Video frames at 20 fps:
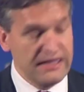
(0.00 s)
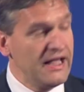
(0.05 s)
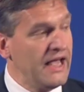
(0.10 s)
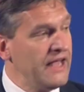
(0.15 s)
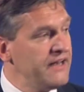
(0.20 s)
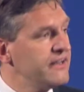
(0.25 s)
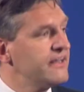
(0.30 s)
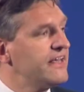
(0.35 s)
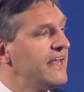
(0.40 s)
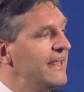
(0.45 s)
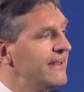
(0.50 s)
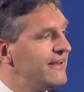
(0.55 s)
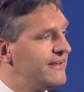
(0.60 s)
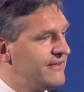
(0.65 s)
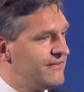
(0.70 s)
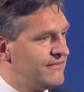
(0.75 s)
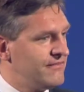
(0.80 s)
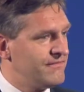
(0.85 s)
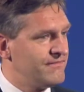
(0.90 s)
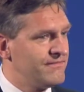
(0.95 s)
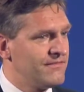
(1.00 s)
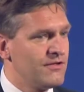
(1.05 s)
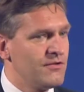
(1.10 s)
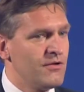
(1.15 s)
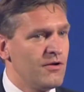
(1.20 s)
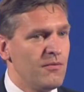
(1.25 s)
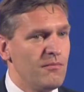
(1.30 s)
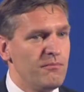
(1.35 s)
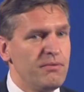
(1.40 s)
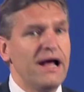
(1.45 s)
And again,
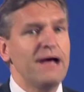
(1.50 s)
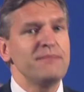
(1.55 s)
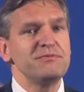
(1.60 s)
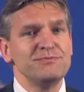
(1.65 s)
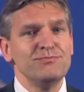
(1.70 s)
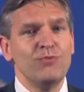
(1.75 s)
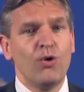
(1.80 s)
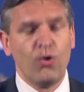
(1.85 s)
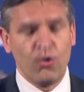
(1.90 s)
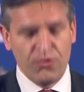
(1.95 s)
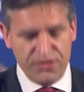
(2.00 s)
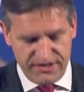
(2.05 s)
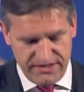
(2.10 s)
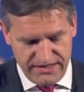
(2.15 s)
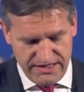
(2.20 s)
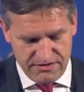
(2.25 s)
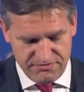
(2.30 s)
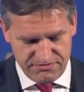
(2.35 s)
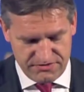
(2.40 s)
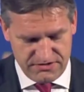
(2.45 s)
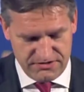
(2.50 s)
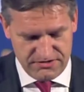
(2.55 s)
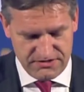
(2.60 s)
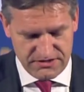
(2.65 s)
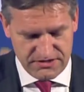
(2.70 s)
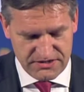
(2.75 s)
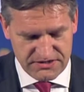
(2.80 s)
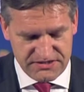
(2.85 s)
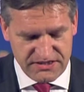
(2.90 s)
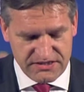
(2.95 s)
perhaps more than ever
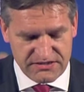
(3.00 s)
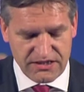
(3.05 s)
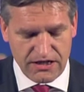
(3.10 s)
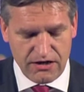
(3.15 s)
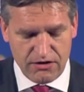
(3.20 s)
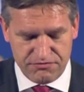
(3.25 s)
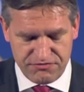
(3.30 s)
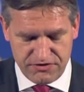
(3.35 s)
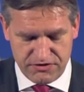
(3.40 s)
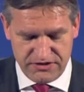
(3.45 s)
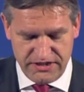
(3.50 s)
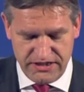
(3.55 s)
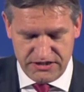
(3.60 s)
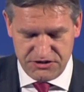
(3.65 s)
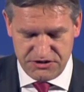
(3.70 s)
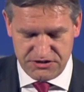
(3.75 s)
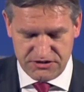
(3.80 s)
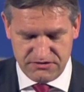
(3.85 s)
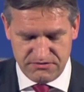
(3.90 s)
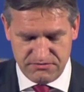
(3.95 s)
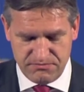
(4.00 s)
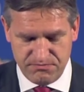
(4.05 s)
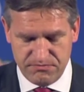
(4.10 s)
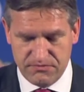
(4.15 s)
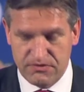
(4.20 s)
since our foundation,